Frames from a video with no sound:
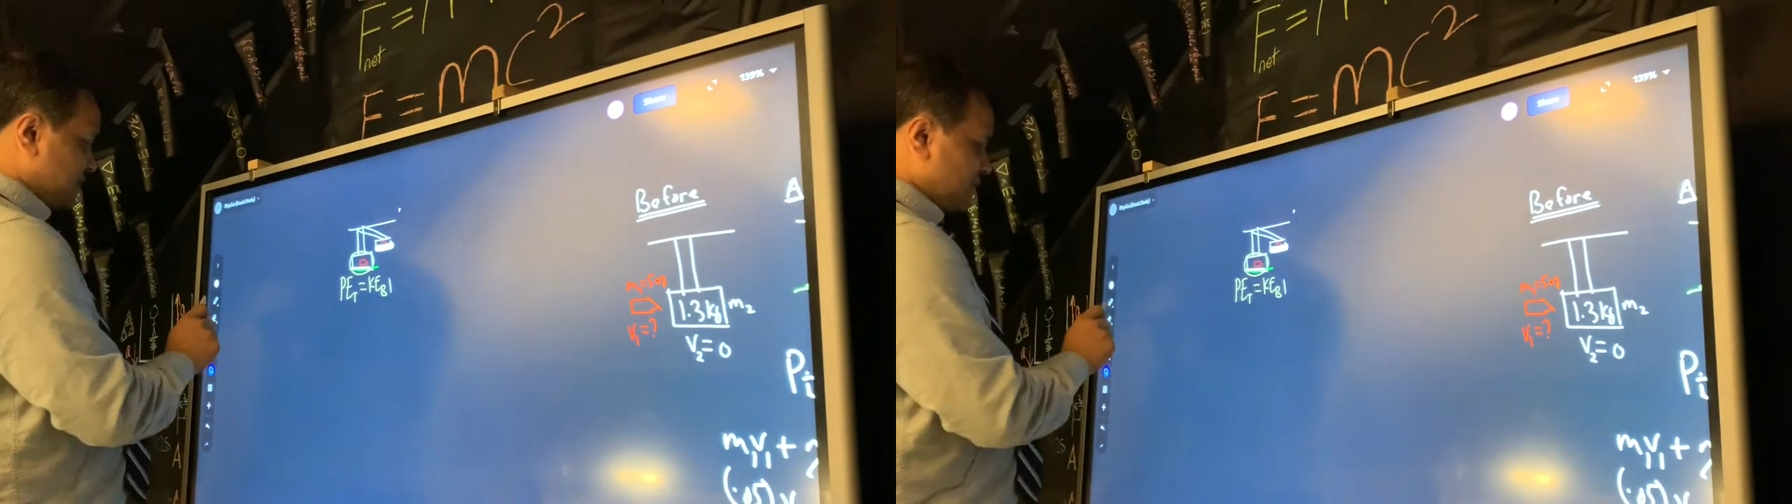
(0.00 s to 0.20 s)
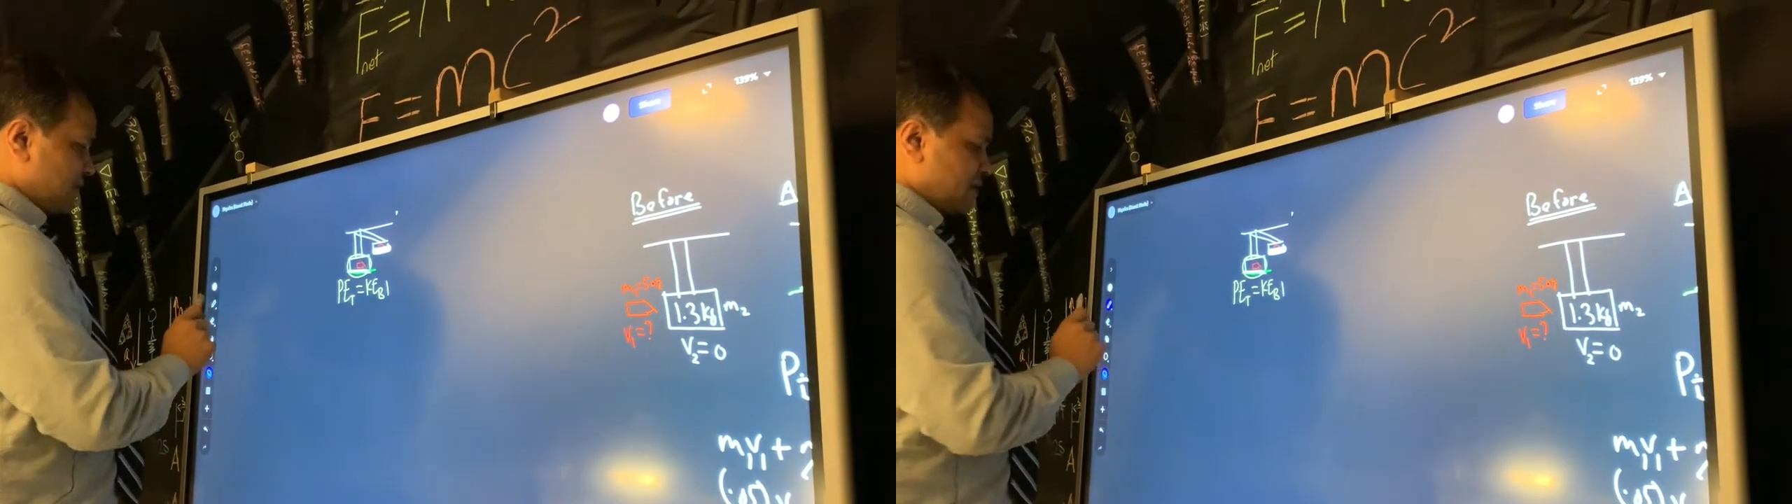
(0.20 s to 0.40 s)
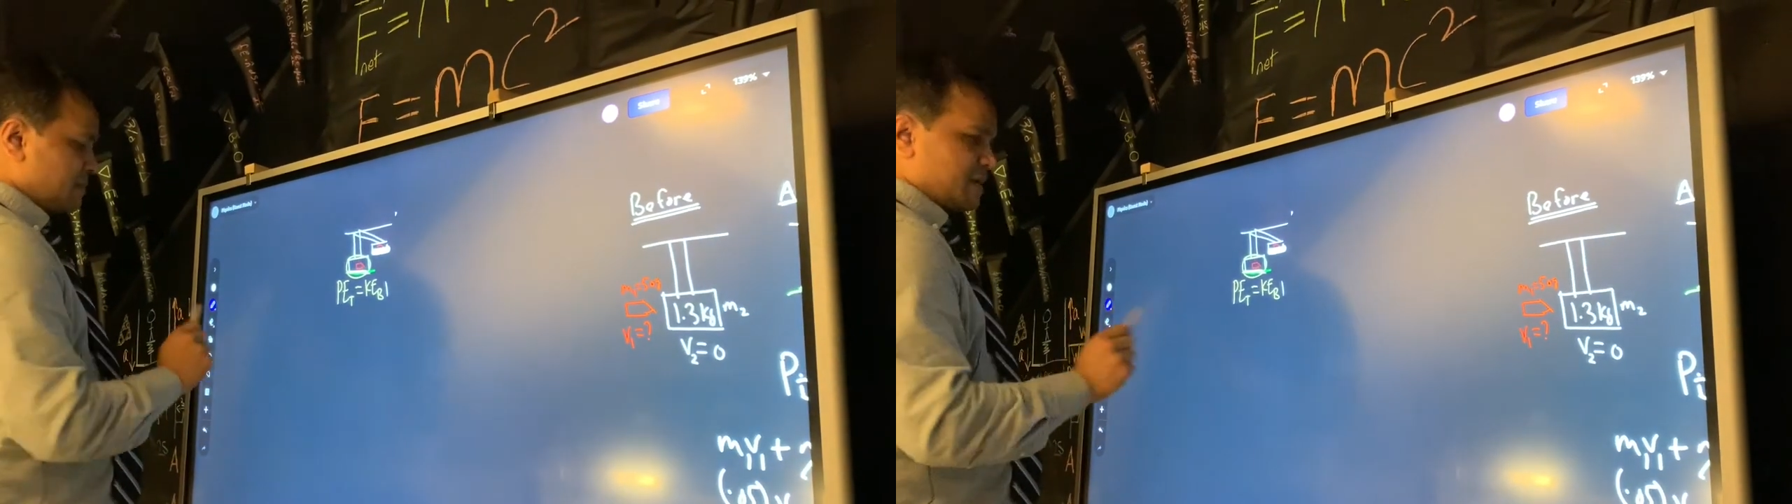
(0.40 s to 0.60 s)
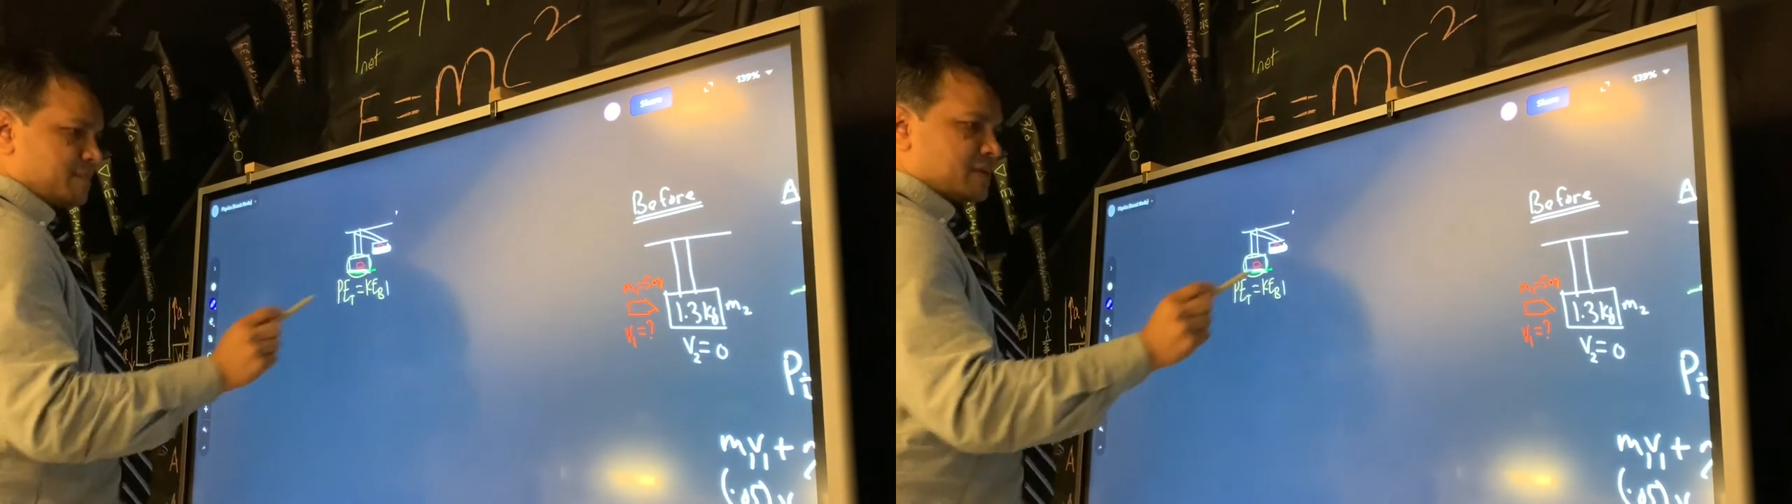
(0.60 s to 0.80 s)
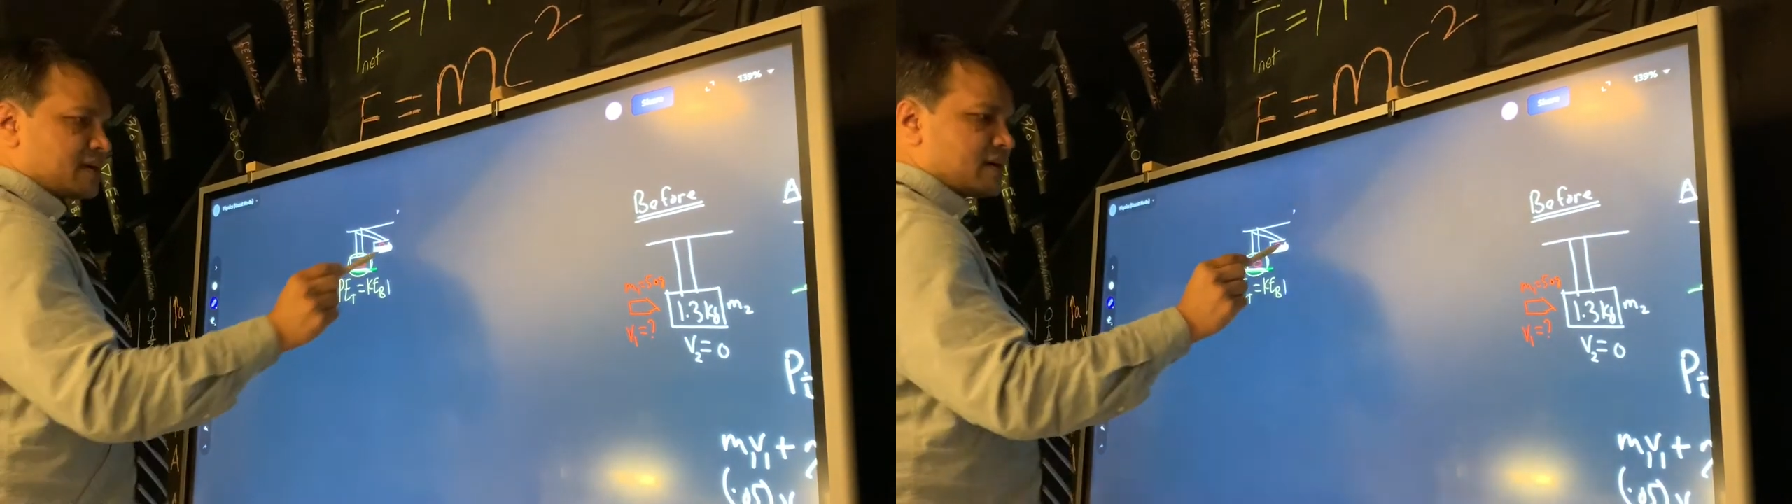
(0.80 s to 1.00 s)
if i
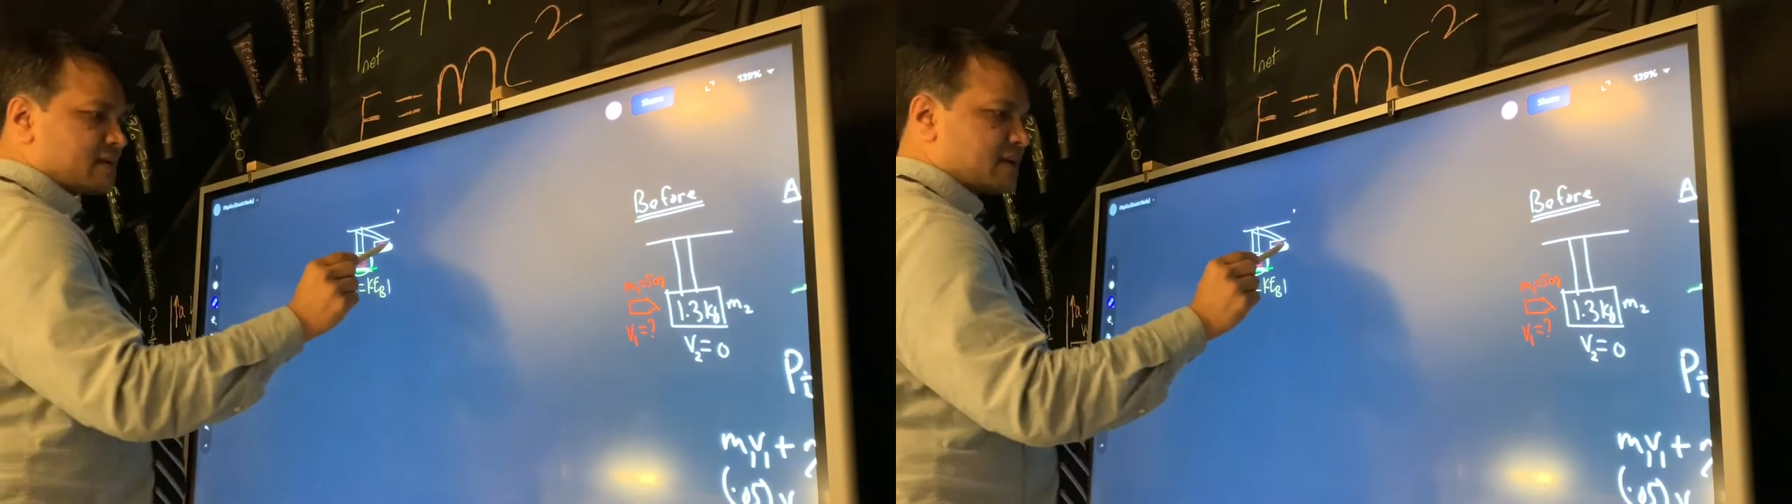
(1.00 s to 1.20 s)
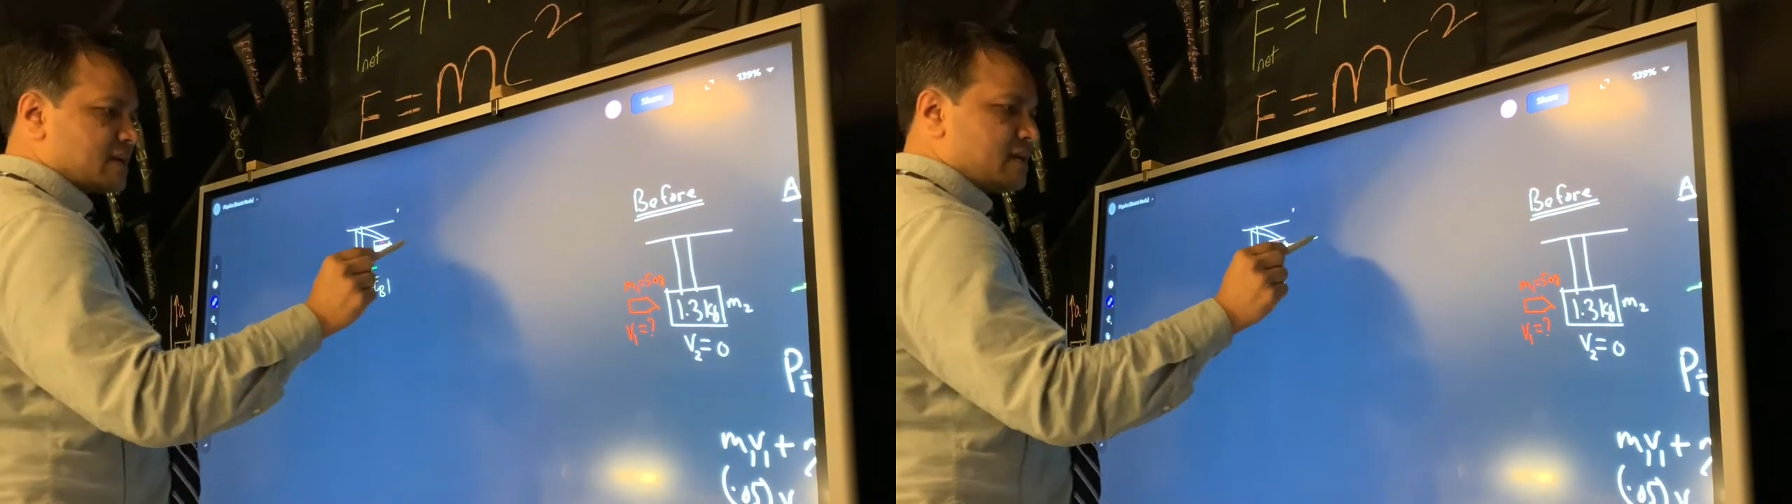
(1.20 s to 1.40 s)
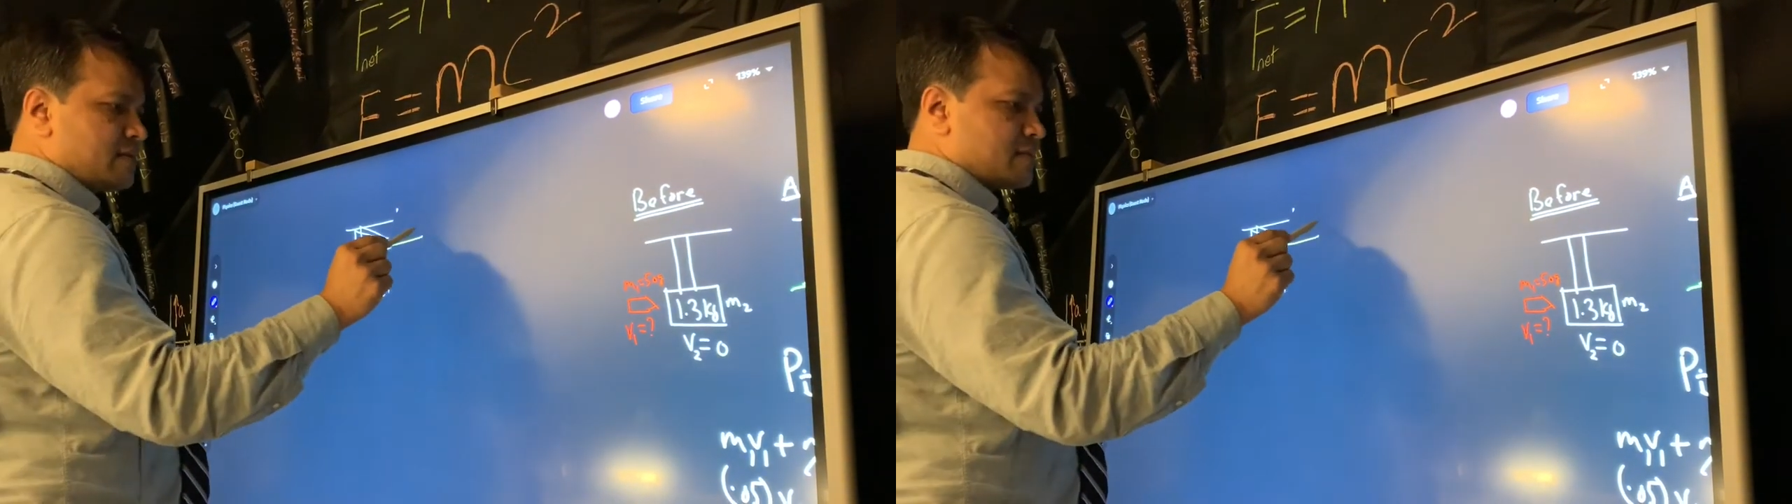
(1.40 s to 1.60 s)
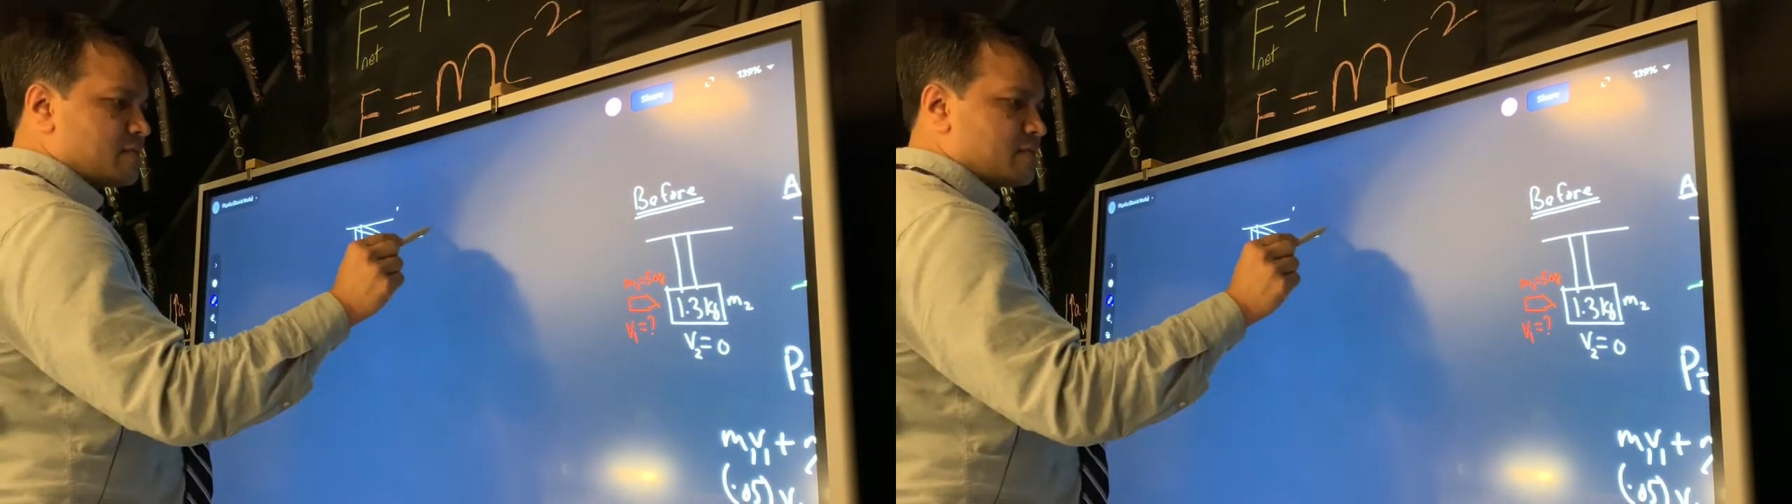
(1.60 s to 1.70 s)
remember correctly